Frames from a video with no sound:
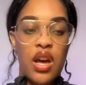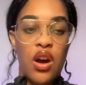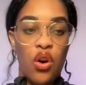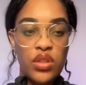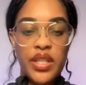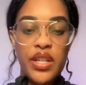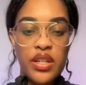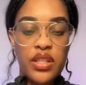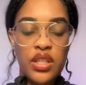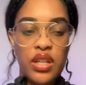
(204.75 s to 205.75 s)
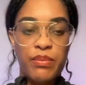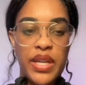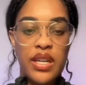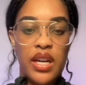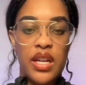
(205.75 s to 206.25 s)
Hostinger is good
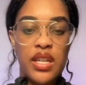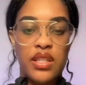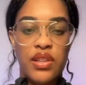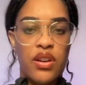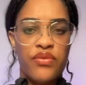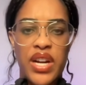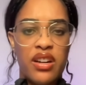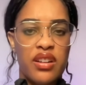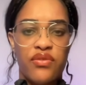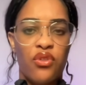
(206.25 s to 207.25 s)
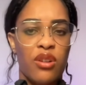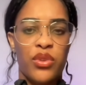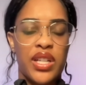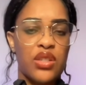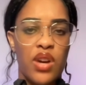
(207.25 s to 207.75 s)
because they're very affordable.
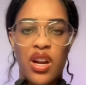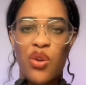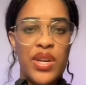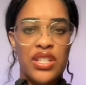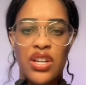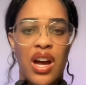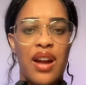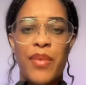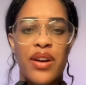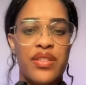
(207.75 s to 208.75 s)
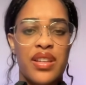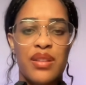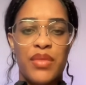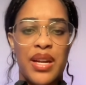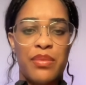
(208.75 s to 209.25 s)
That's why I always talk about them.
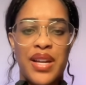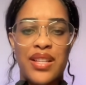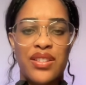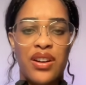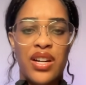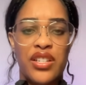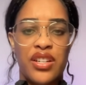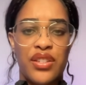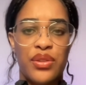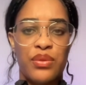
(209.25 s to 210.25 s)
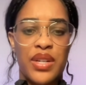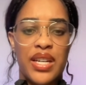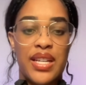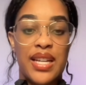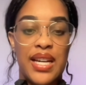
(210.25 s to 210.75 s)
Like, plans start at just three
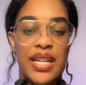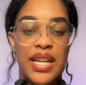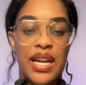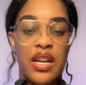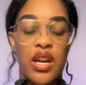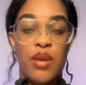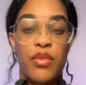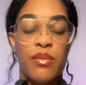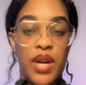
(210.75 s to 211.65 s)
ninety-nine per